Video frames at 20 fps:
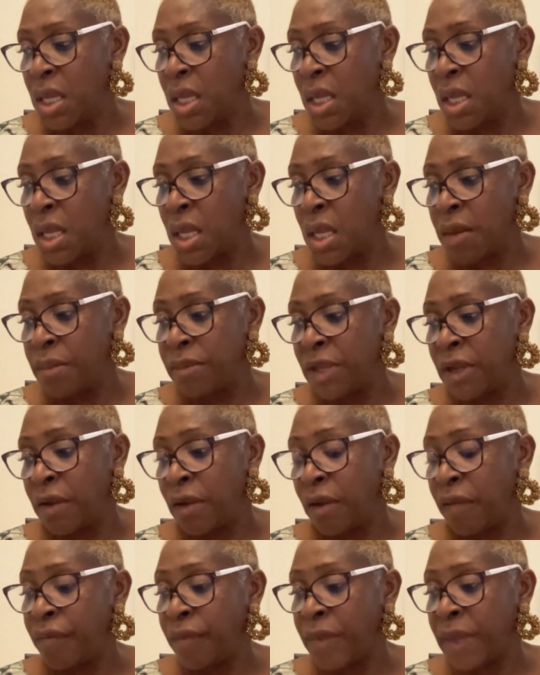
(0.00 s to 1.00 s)
the
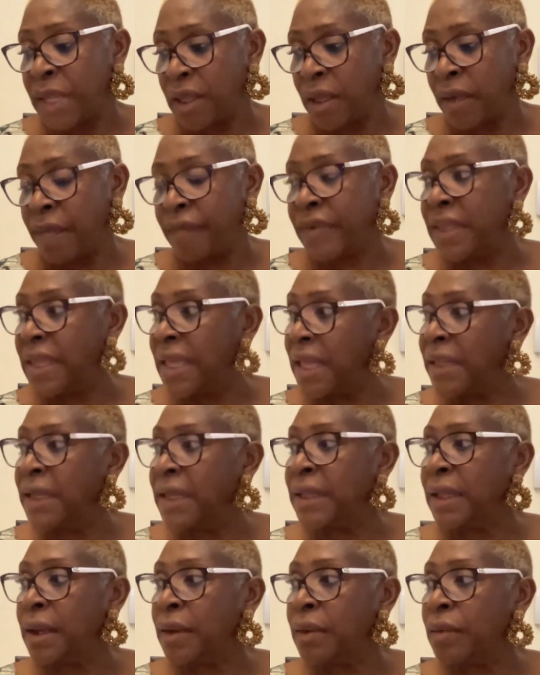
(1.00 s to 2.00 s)
government of
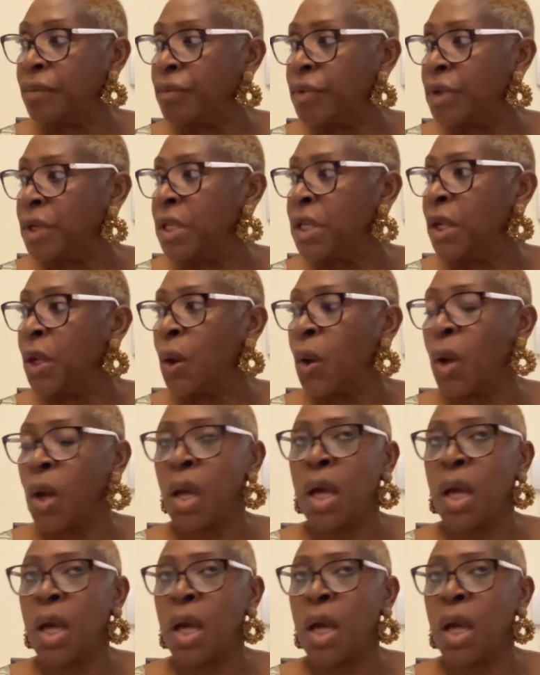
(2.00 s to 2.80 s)
Canada really